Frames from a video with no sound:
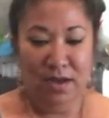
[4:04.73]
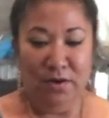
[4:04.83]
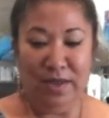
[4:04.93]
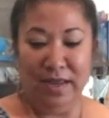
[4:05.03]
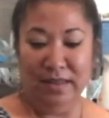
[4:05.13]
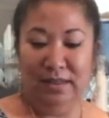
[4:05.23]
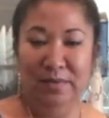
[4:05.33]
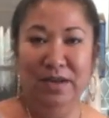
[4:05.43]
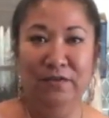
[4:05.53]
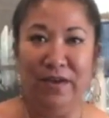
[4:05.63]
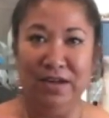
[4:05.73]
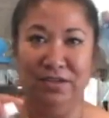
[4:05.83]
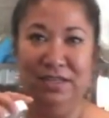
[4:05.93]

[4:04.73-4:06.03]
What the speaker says: Okay, the limiting factor